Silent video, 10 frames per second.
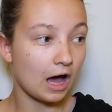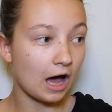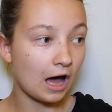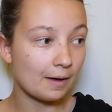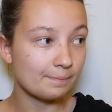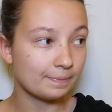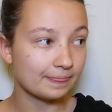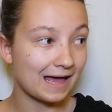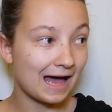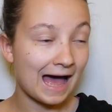
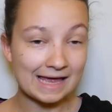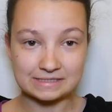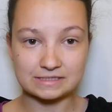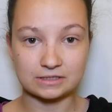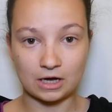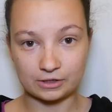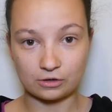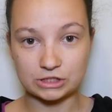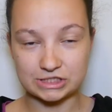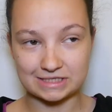And the
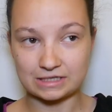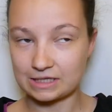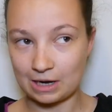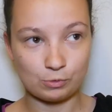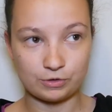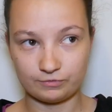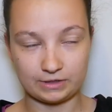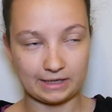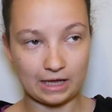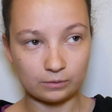gynecologist said that that wouldn't
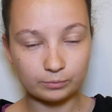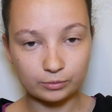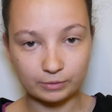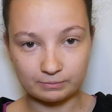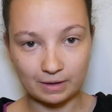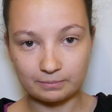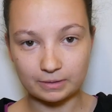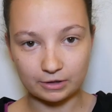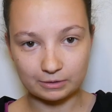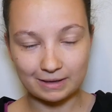really help with my
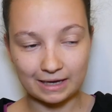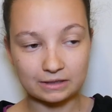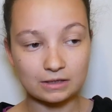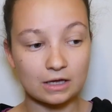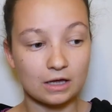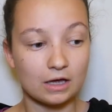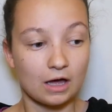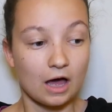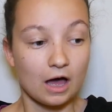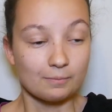period pain.
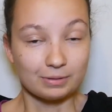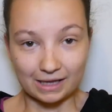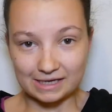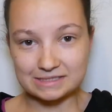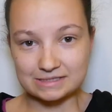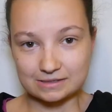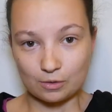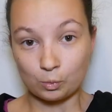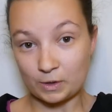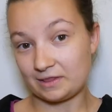Plus,
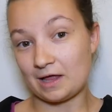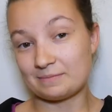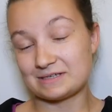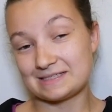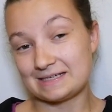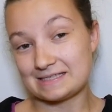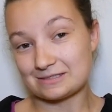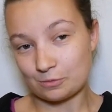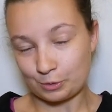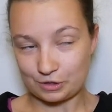with Lyme
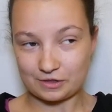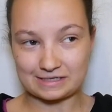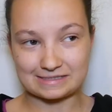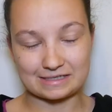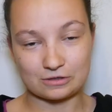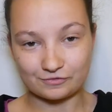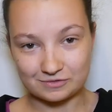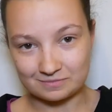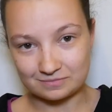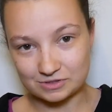disease, one of the things it can
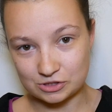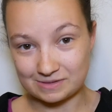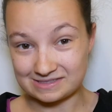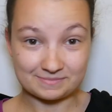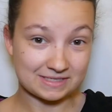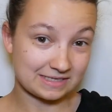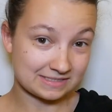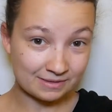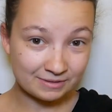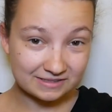often do is upset your
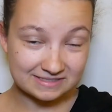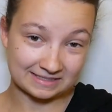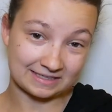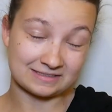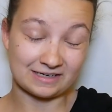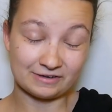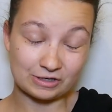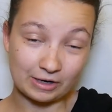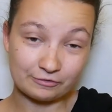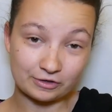stomach, so you get diarrhea
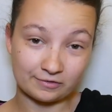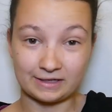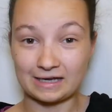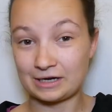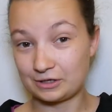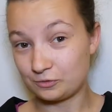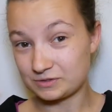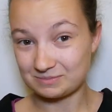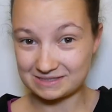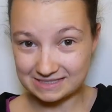quite frequently, and you can
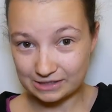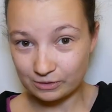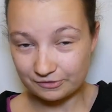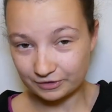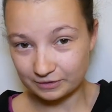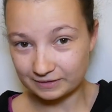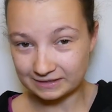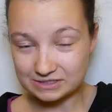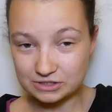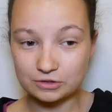also be sick quite
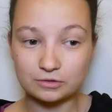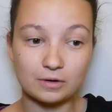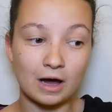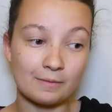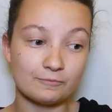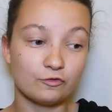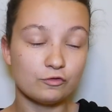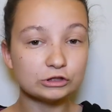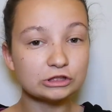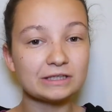frequently too.
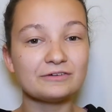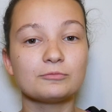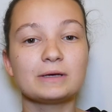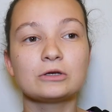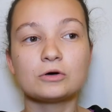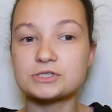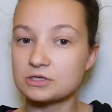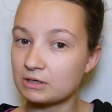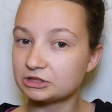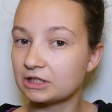Fortunately for me, not
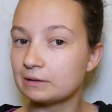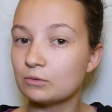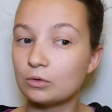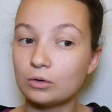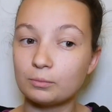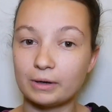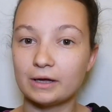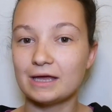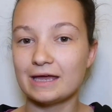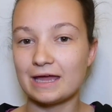so much anymore,
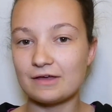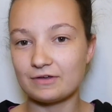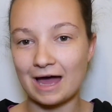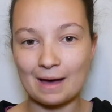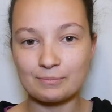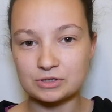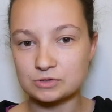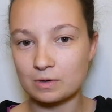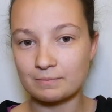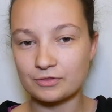but if it
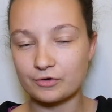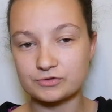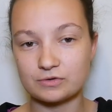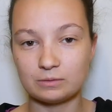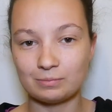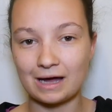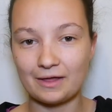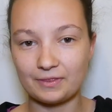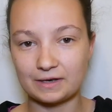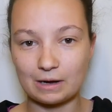happened one month I was really
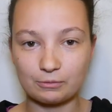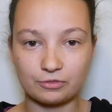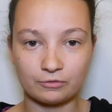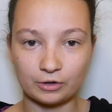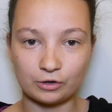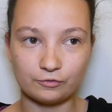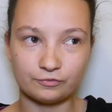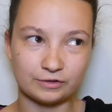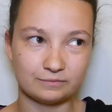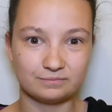bad, then that would throw it
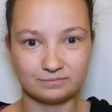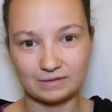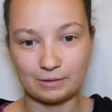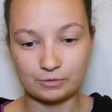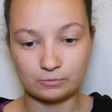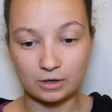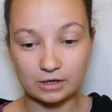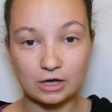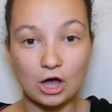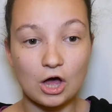off and that wouldn't
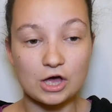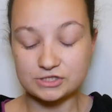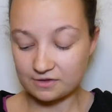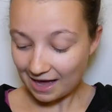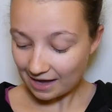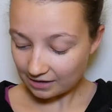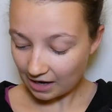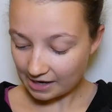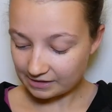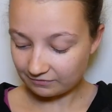work. So that
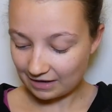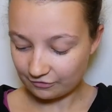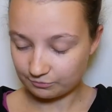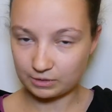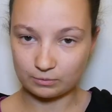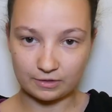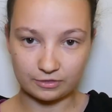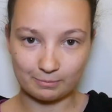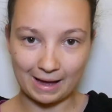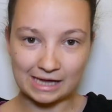kind of left me
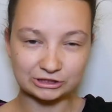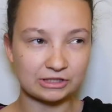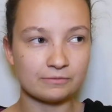with the patch.